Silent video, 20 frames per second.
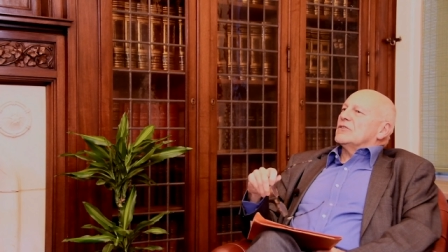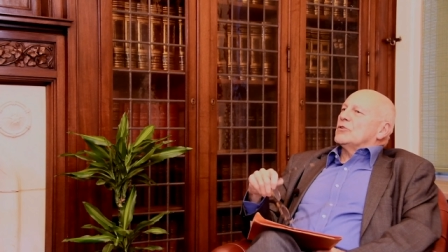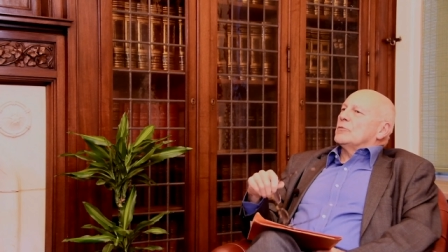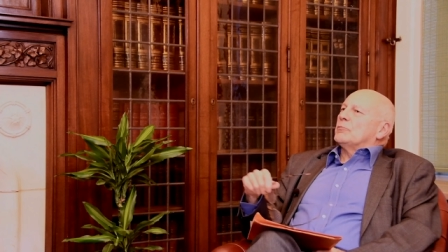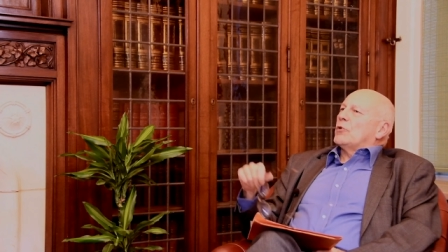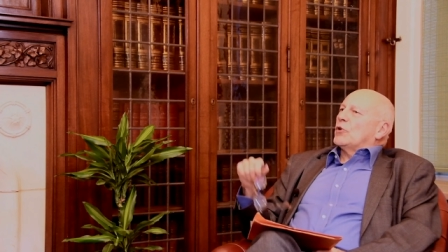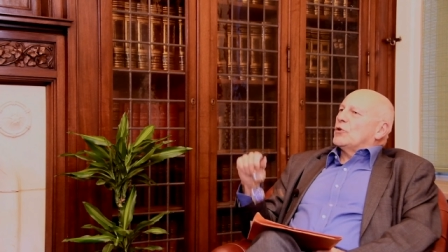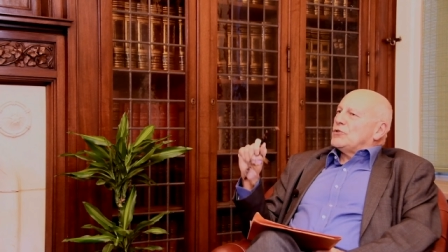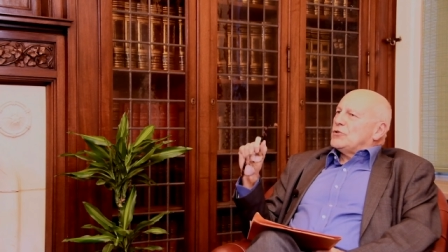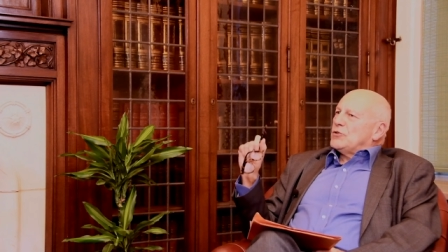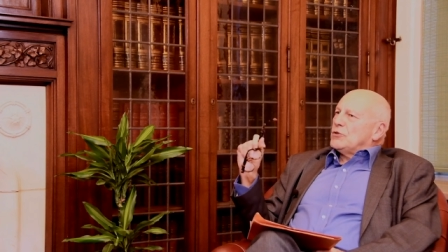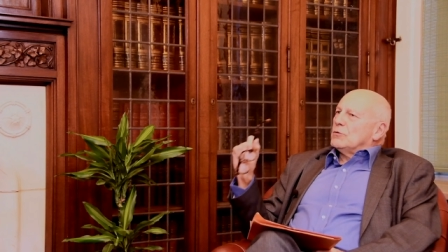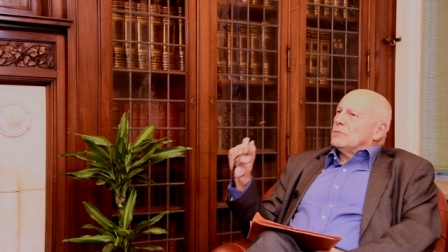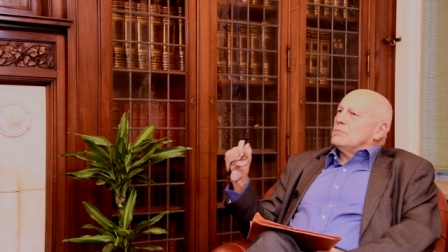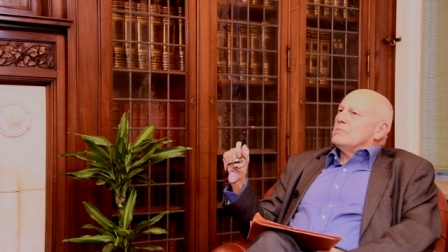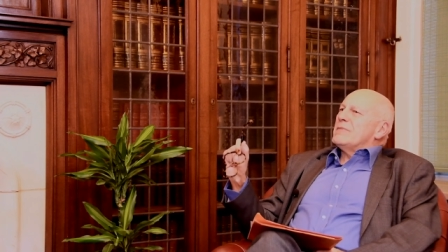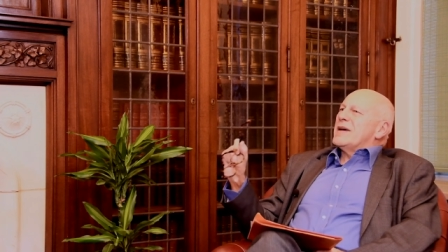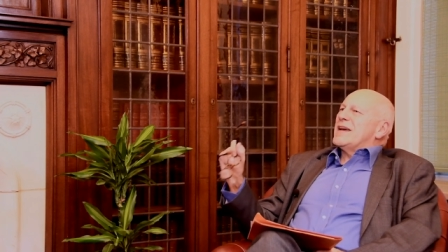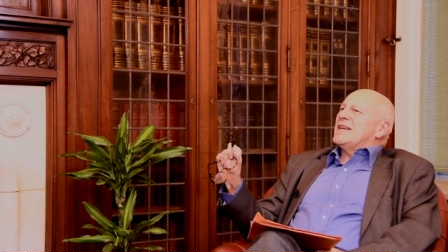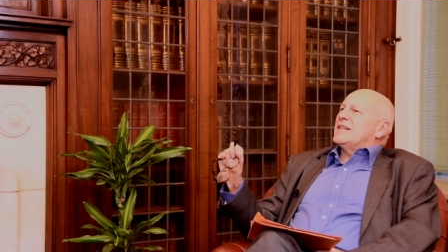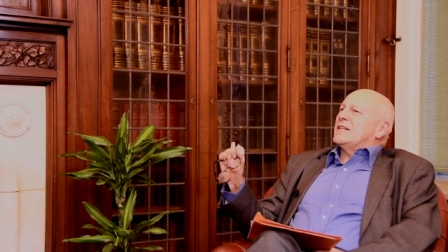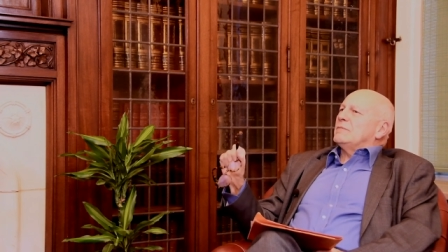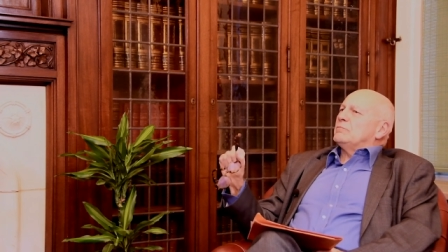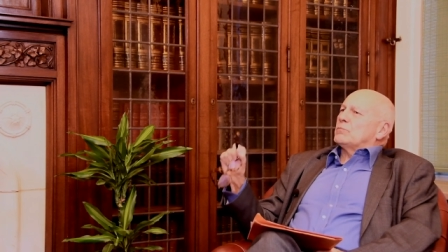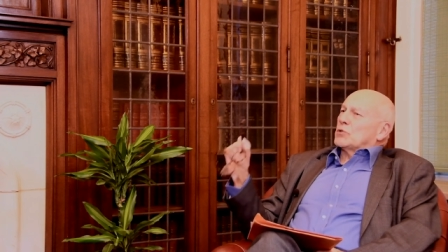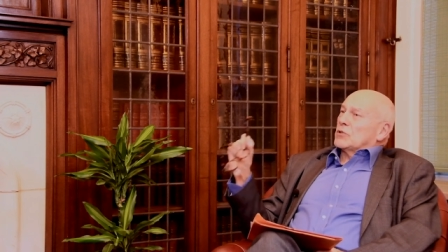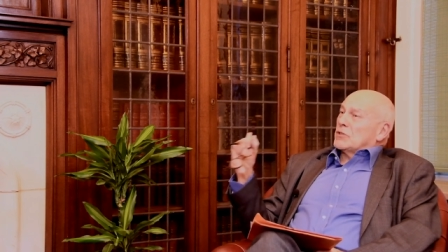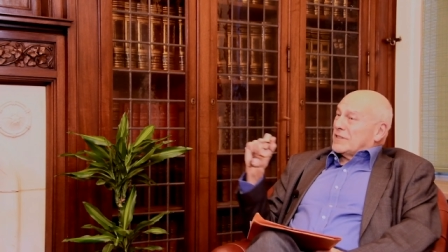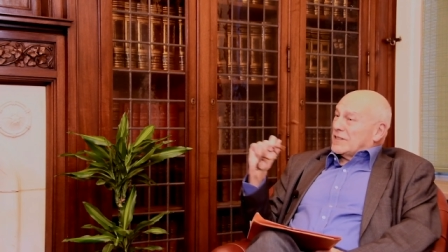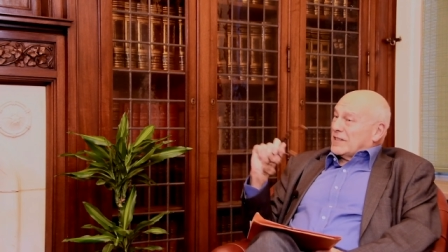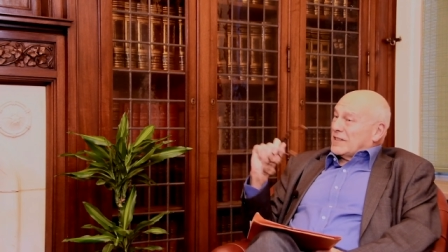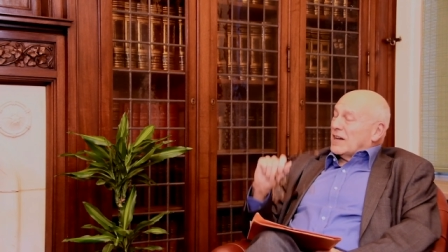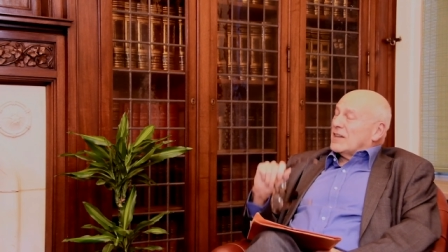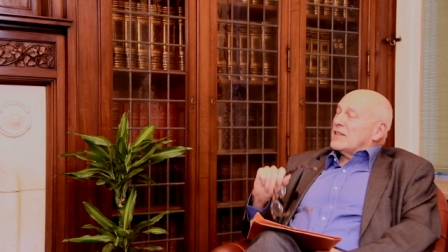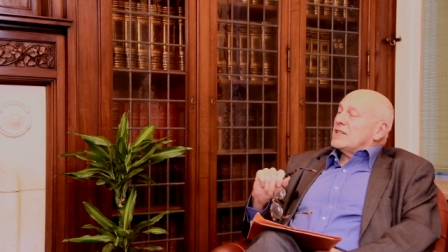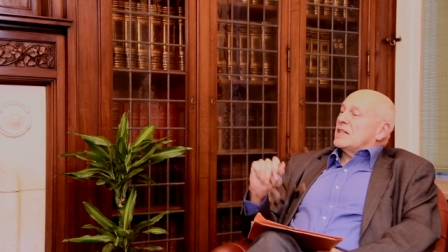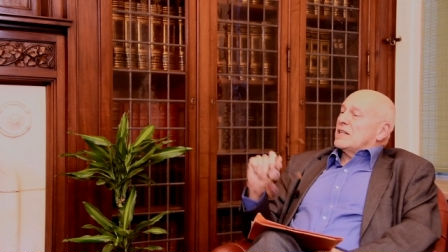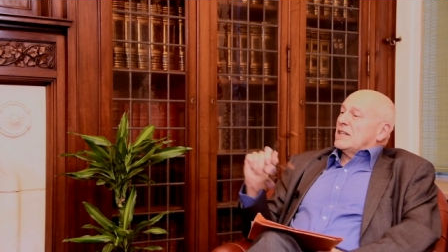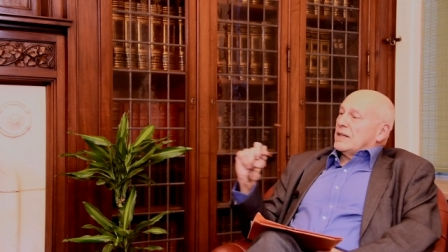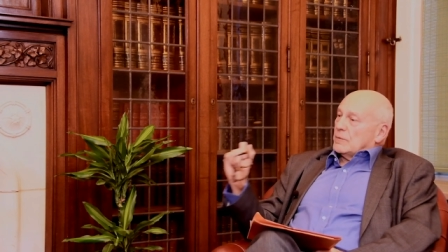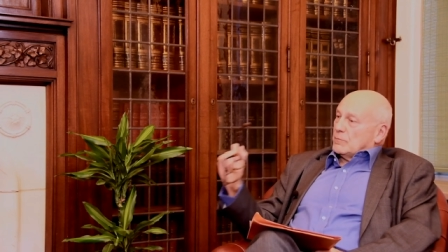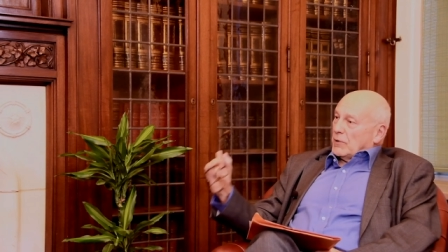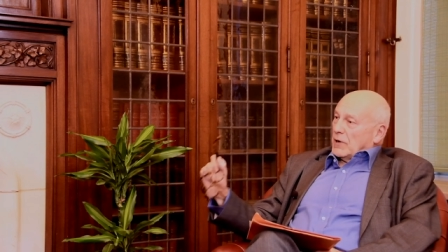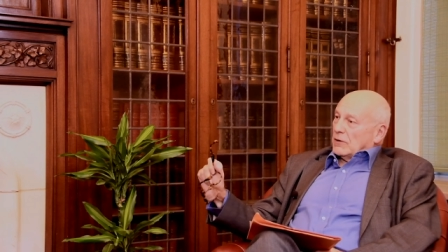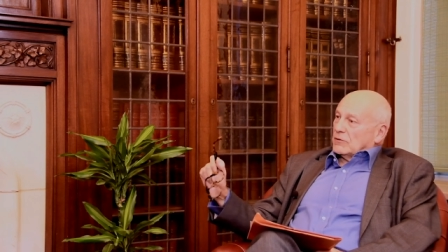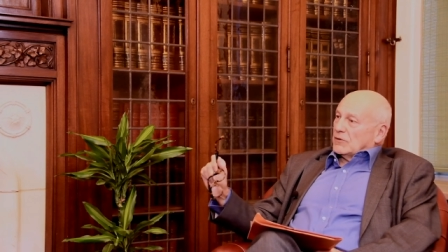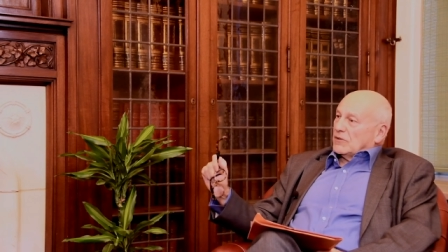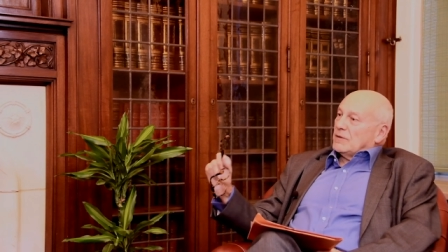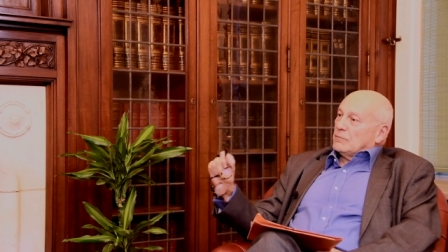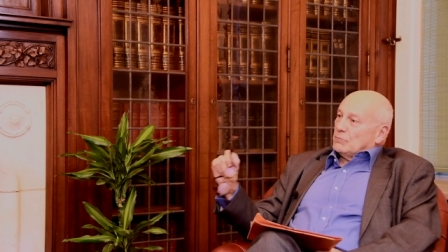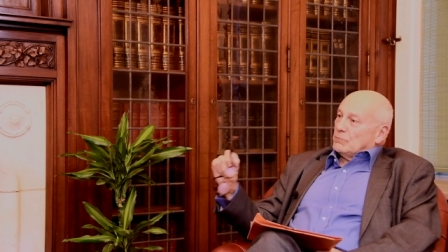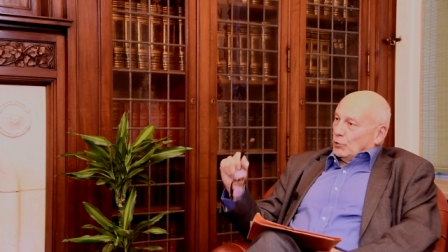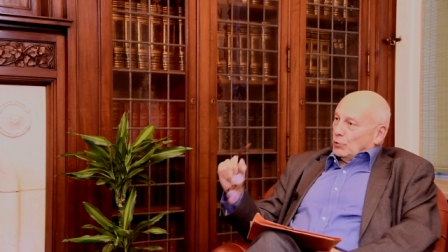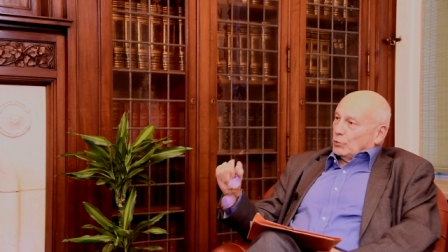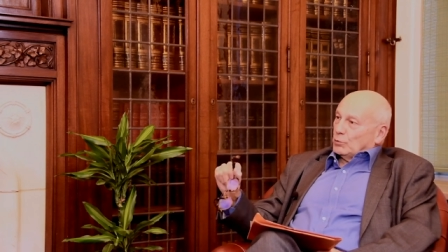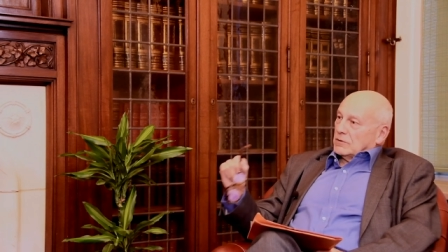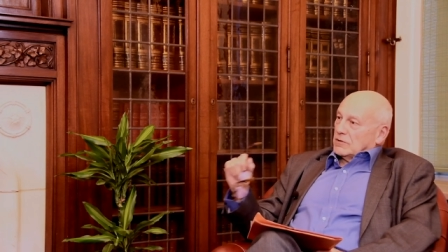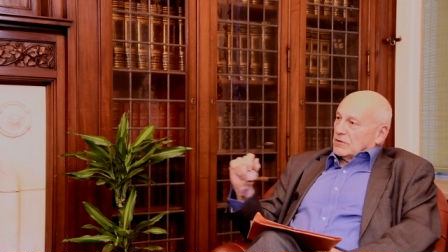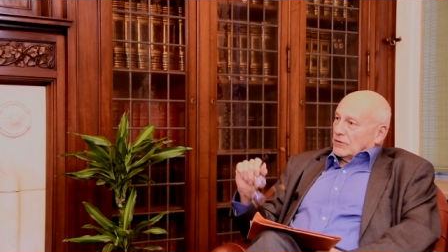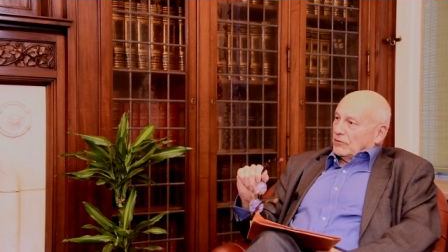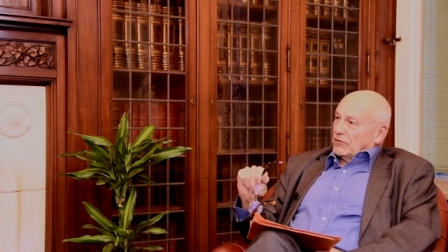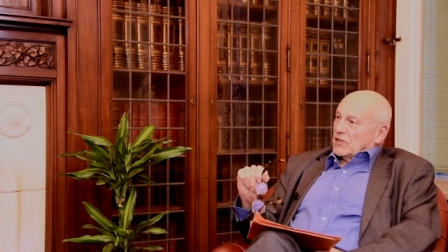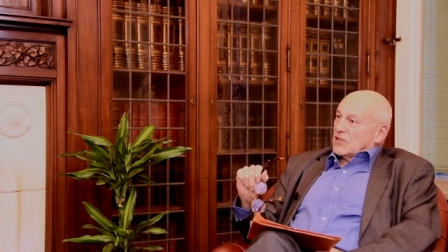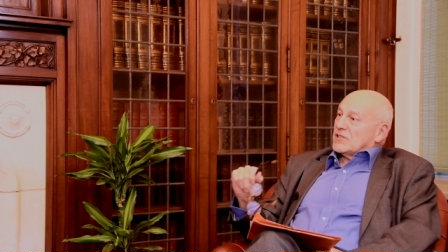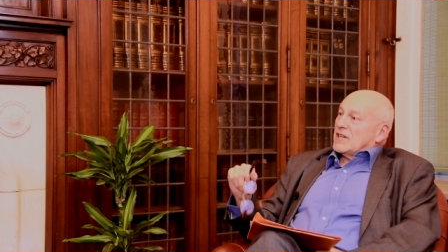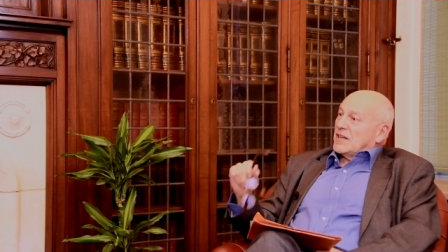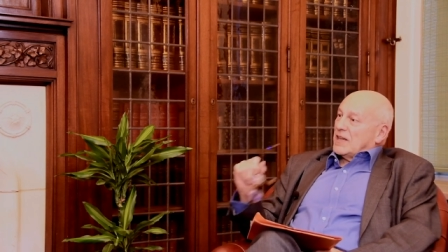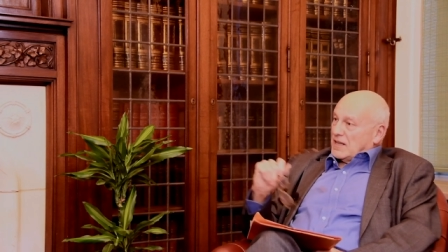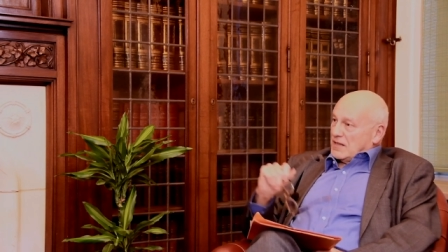the point you made precisely about the importance of this